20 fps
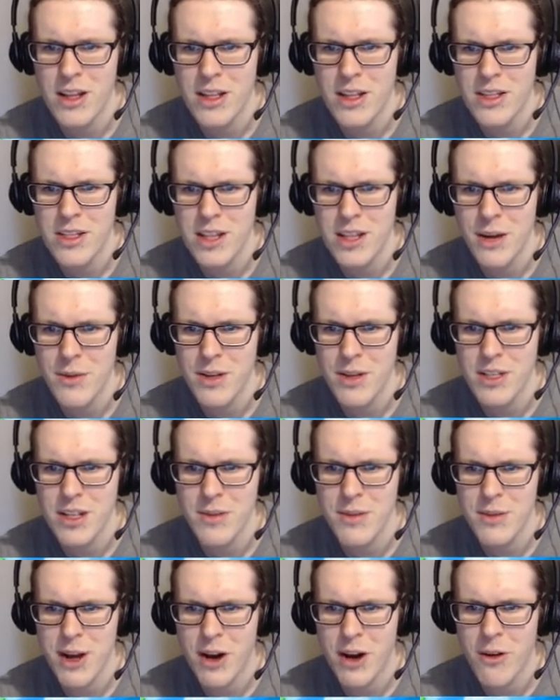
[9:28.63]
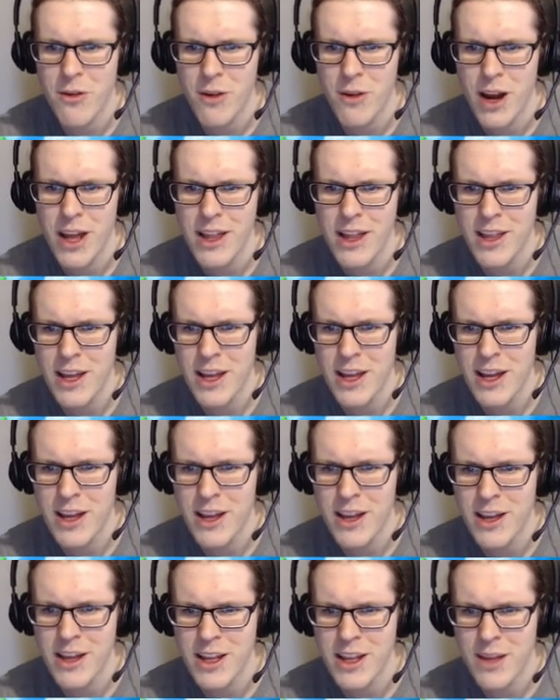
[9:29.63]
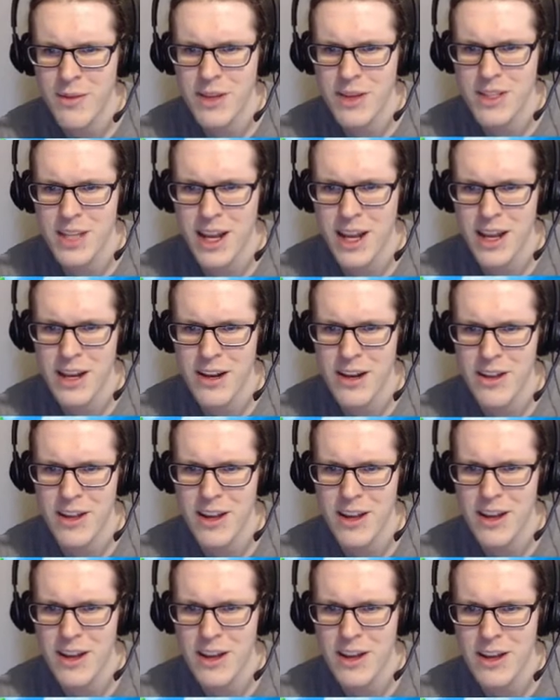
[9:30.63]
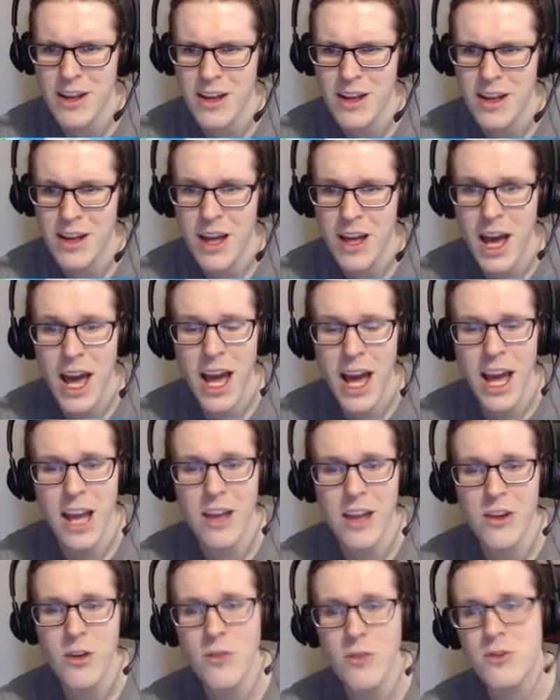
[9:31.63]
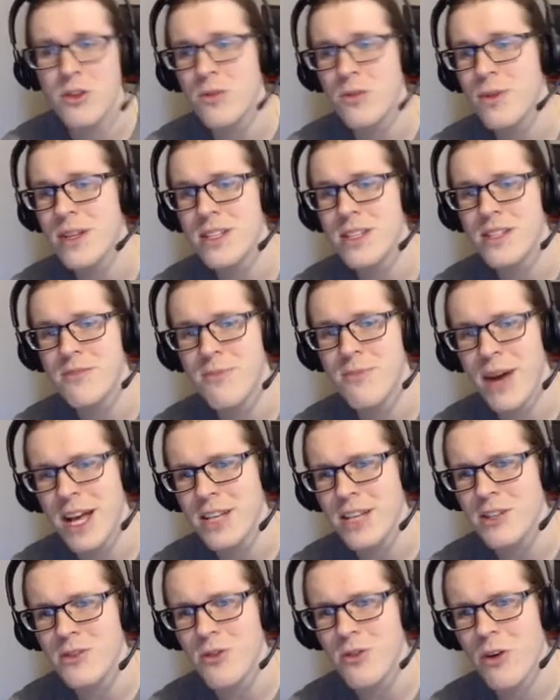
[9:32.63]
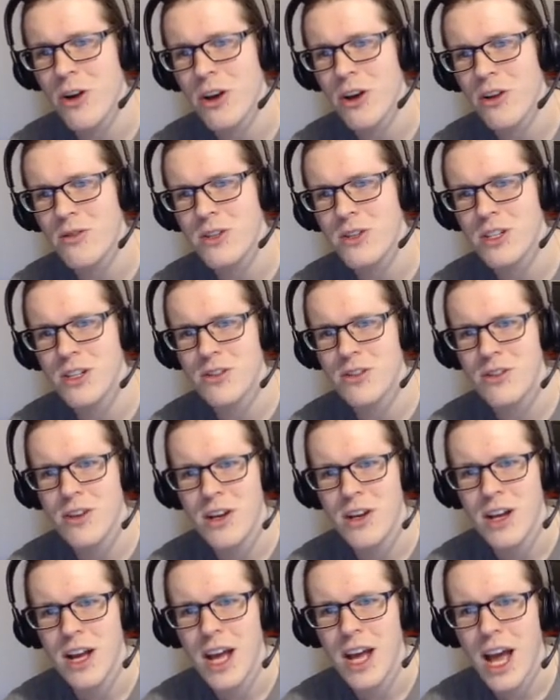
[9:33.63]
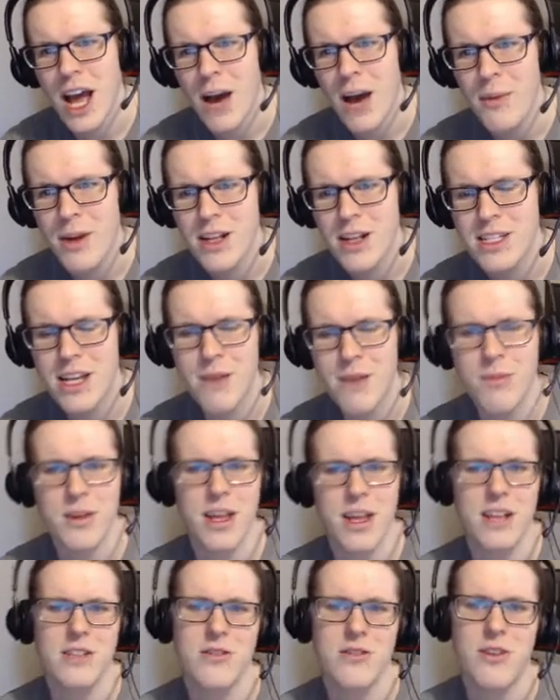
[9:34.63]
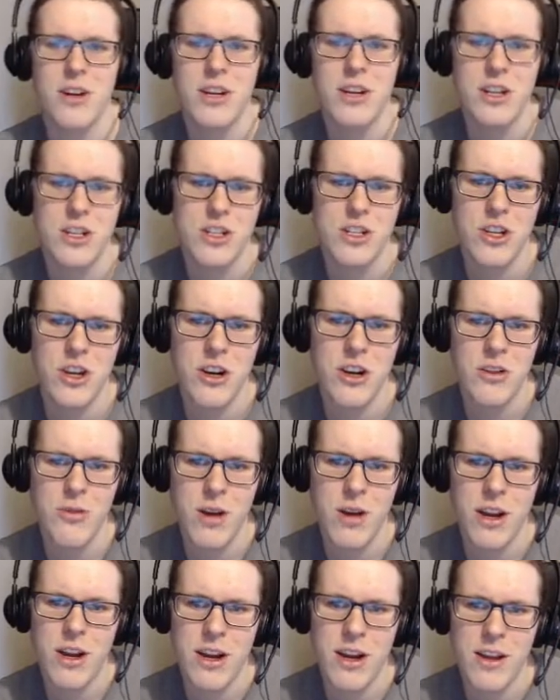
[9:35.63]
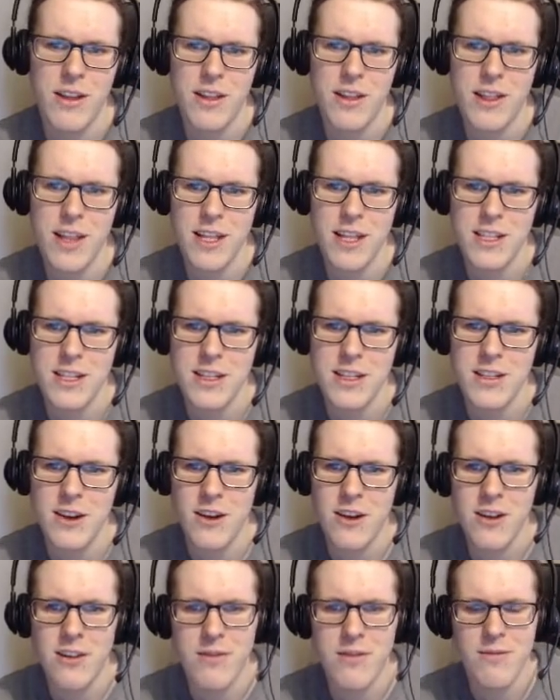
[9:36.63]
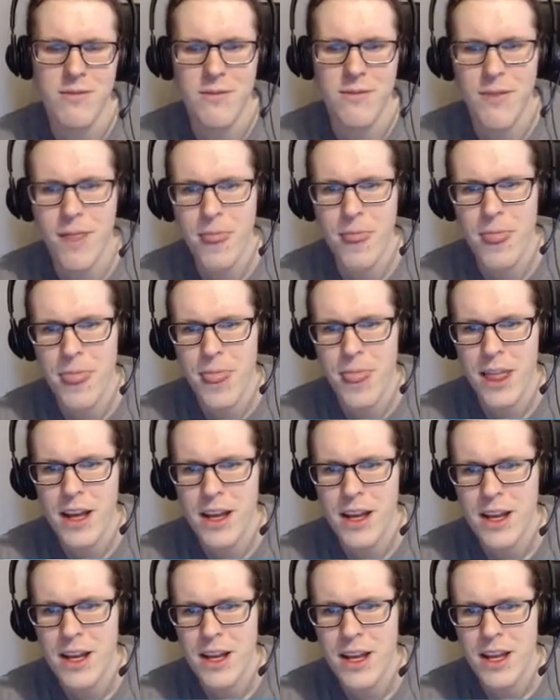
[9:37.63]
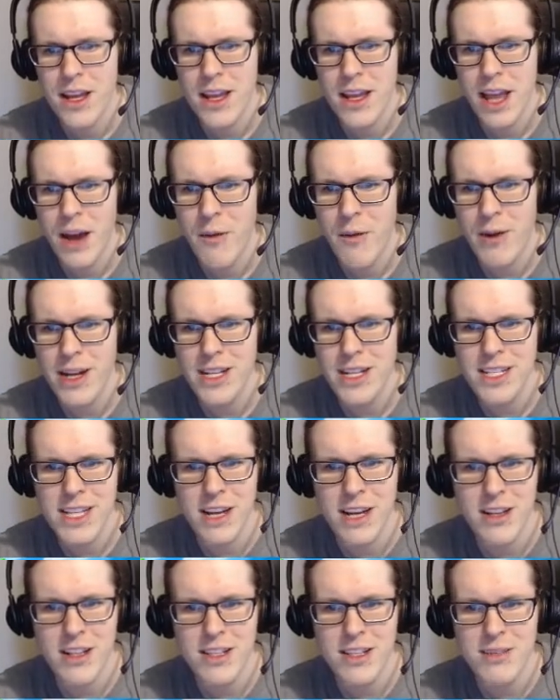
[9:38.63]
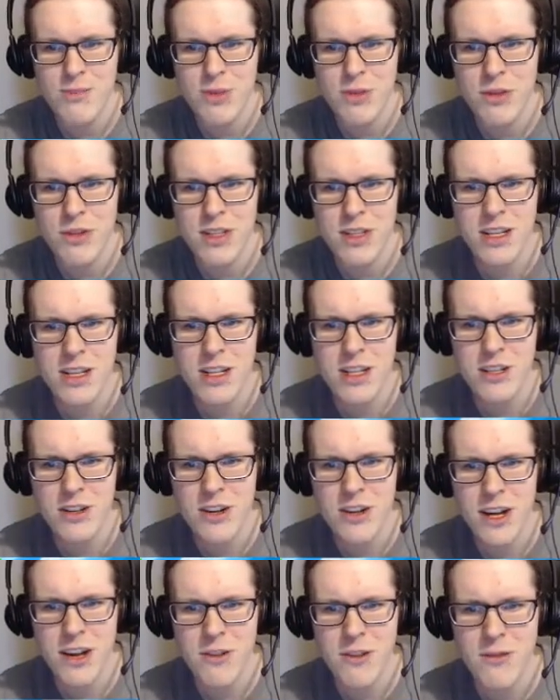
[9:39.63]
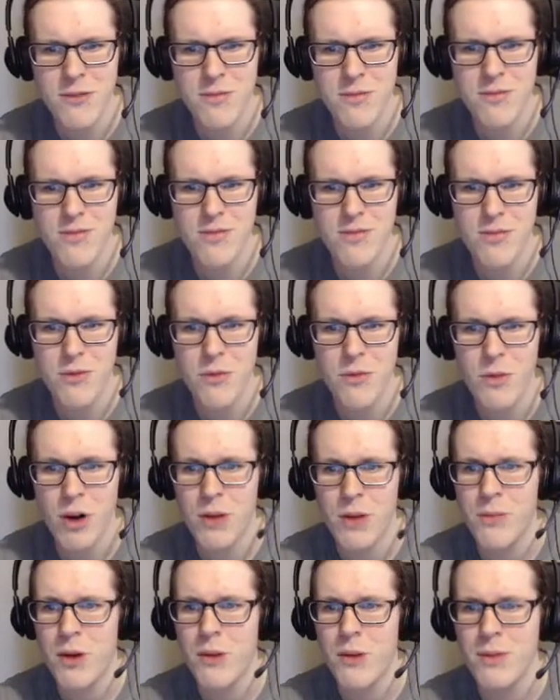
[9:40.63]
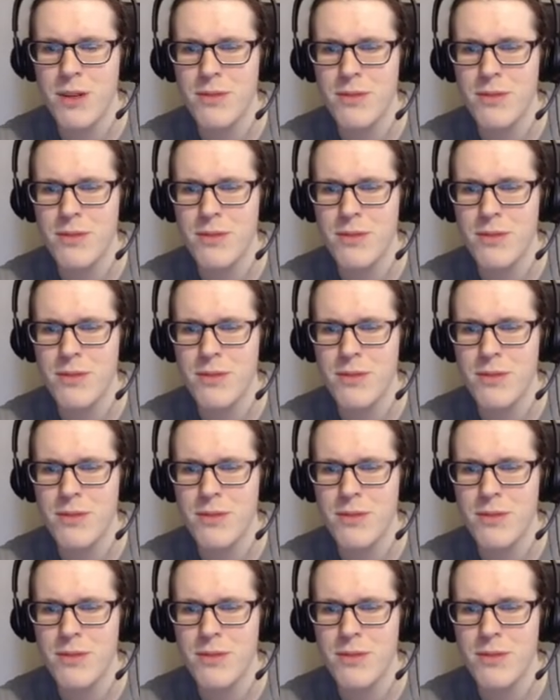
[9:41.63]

Tell me he's gonna be alright, Link. Give me a second here, Link. Hey, you have two pieces of Master Ore, don't you? How about I temper that sword? Sure, why not? Let's get started. Can't wait to see how this beauty's gonna turn out. One moment,